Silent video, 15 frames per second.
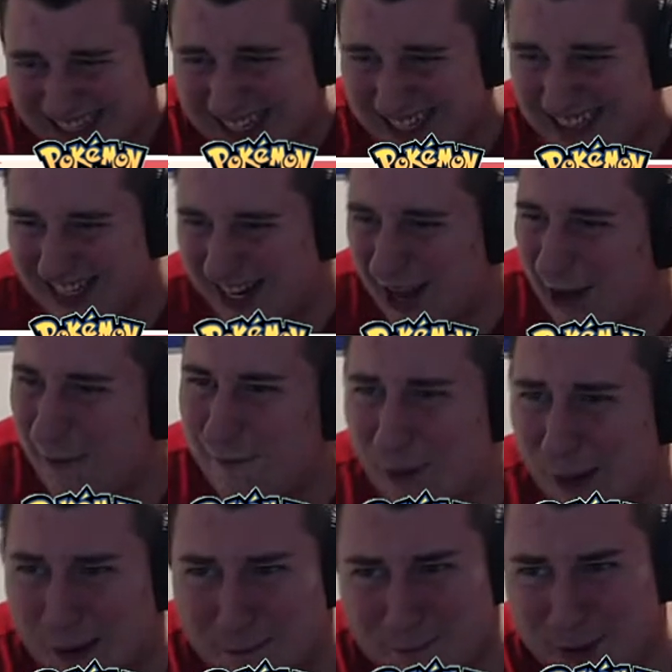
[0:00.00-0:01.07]
Still,
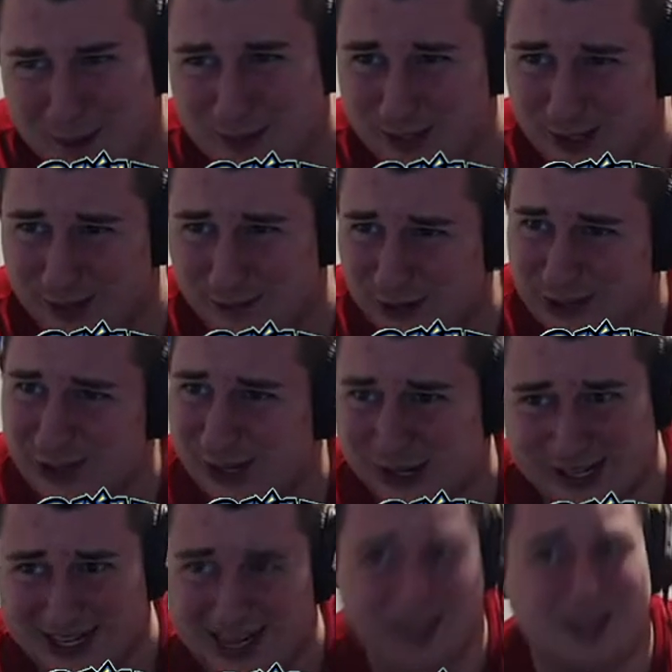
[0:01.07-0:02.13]
four F-bombs in the first 30
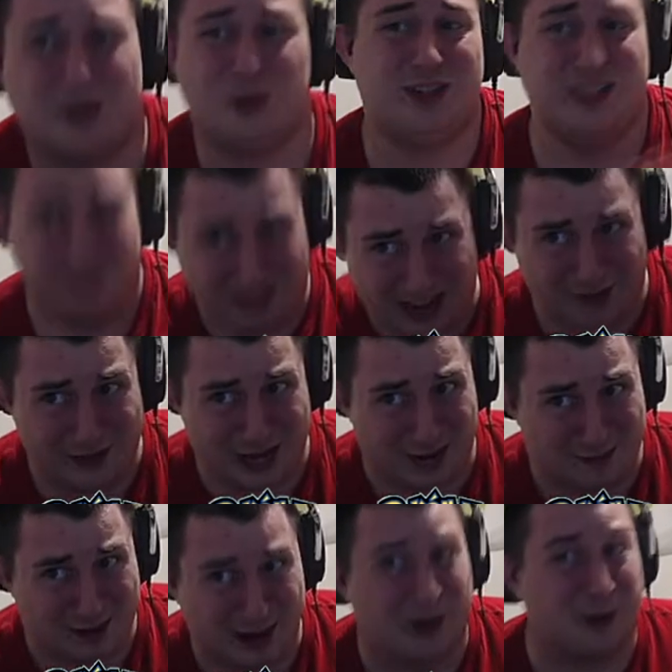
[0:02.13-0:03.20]
seconds would definitely not
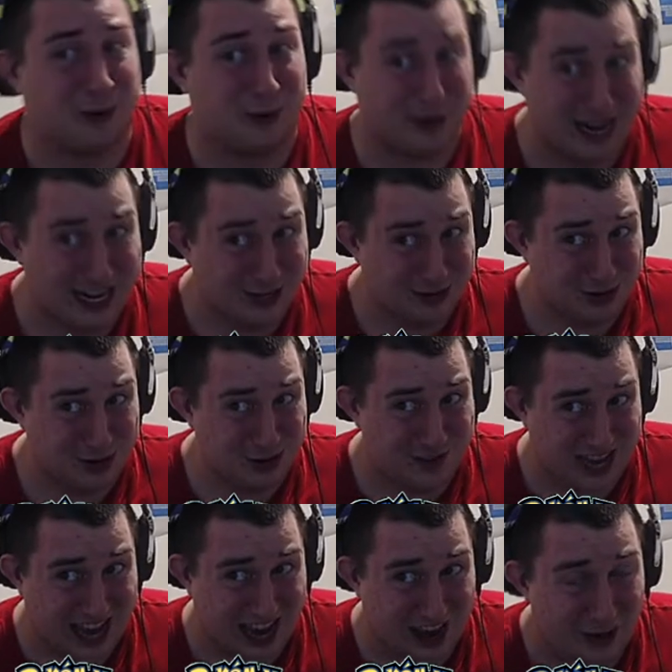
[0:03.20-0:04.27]
be a great intro to a
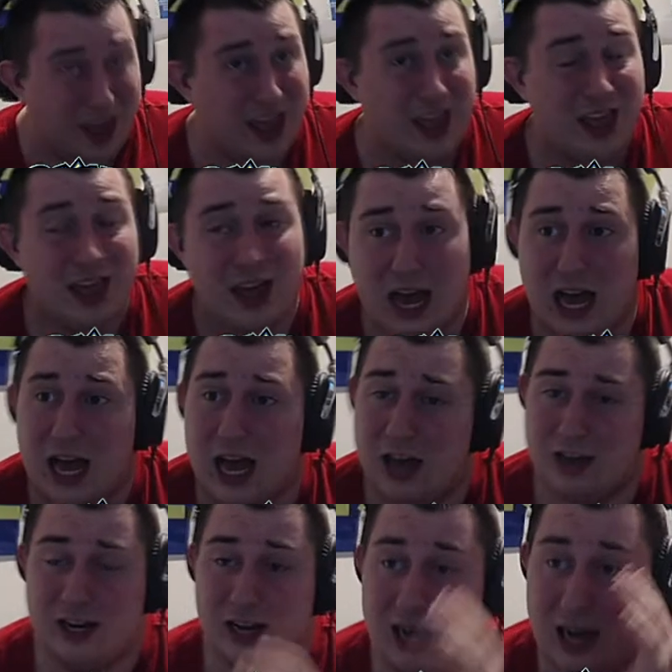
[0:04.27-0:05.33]
video. Oh,
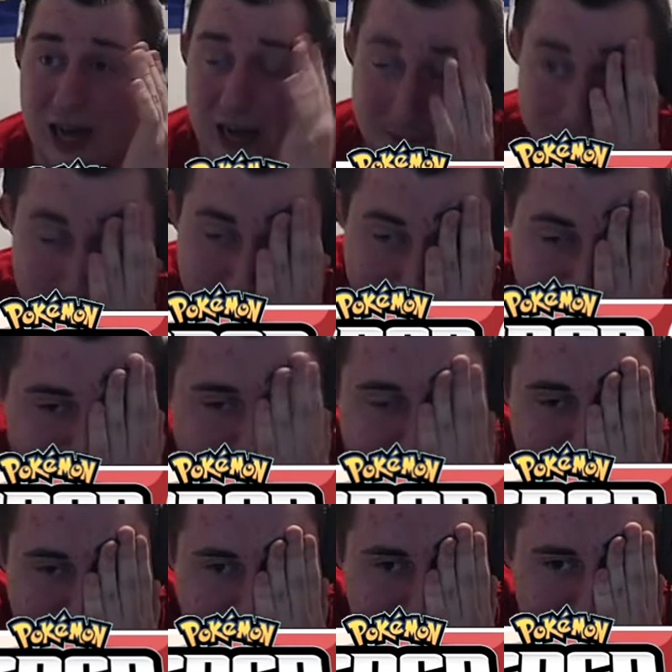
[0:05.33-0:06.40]
God, I'm...
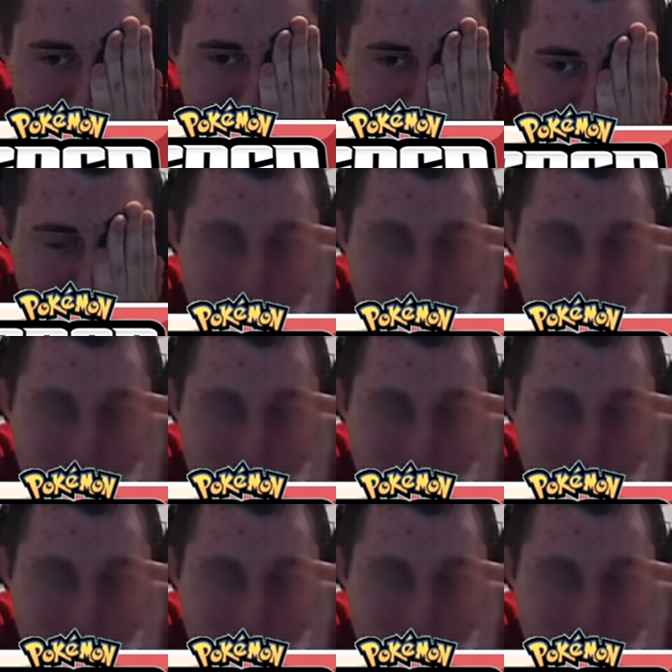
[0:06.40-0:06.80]
Oh.